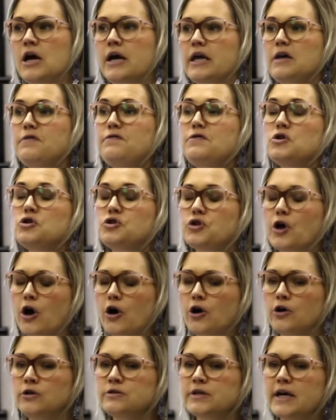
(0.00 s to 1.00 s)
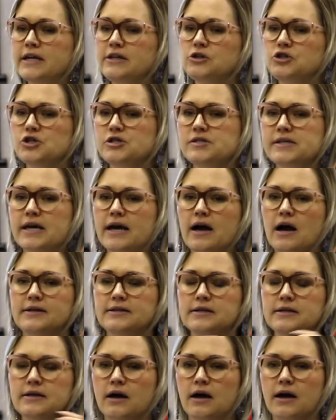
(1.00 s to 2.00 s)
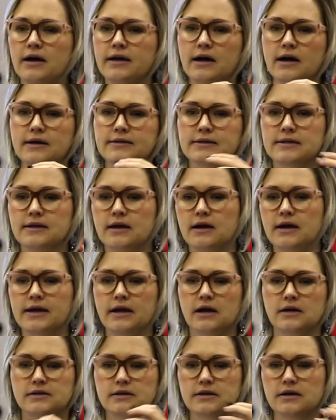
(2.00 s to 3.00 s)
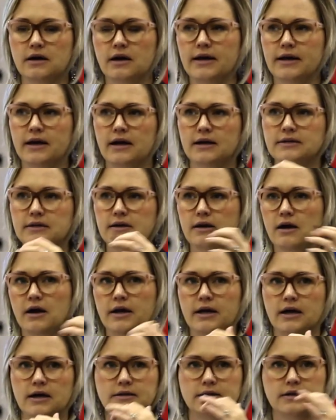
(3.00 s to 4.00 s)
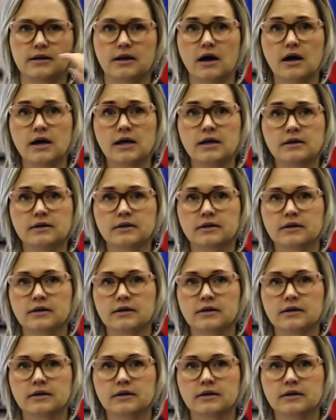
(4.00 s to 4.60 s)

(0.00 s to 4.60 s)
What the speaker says: If you don't, and you just say, I deny, I deny, I deny, I deny, I deny,